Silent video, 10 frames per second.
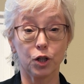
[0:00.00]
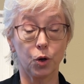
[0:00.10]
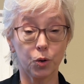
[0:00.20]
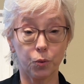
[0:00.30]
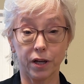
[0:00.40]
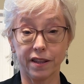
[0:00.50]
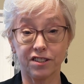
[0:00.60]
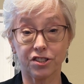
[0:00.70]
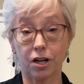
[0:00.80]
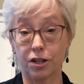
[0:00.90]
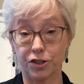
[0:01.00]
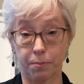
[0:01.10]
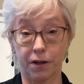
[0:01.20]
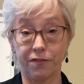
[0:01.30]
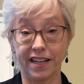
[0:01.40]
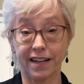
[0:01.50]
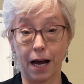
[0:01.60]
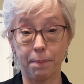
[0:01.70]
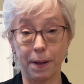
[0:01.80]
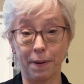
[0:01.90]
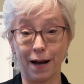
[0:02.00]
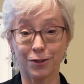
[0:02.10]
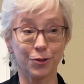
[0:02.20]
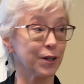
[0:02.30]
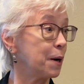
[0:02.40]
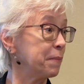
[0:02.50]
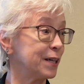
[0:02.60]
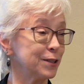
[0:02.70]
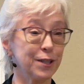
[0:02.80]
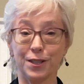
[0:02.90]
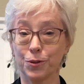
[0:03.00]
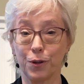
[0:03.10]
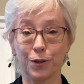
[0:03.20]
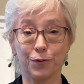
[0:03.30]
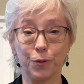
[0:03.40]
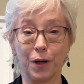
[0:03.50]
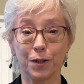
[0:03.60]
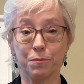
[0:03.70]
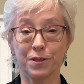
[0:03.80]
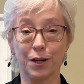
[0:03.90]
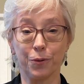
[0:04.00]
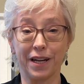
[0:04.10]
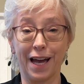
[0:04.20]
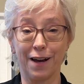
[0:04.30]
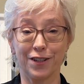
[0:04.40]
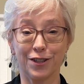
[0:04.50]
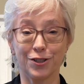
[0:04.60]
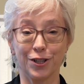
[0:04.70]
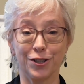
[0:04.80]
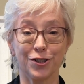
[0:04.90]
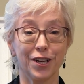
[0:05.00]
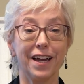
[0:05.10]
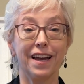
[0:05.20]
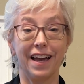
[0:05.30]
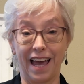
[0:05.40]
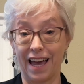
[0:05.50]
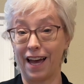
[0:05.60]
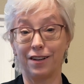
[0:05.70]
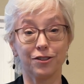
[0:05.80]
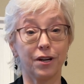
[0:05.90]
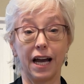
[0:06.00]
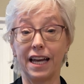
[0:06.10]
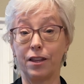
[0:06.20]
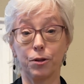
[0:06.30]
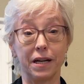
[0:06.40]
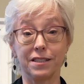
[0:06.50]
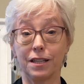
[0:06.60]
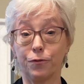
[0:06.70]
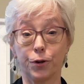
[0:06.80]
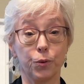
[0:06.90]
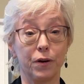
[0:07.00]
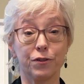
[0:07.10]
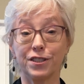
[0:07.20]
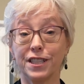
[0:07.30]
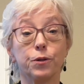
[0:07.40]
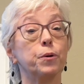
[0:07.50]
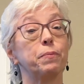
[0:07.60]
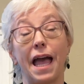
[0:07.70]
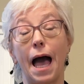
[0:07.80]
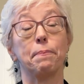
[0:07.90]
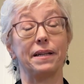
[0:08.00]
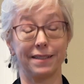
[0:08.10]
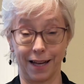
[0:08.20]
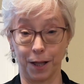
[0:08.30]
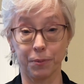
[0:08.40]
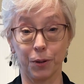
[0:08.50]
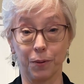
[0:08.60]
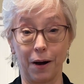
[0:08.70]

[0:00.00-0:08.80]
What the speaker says: go to one of these cards above the Agape box, or come here to this wonderful welcome center we have at the church, and either myself or whoever is here will be happy to help you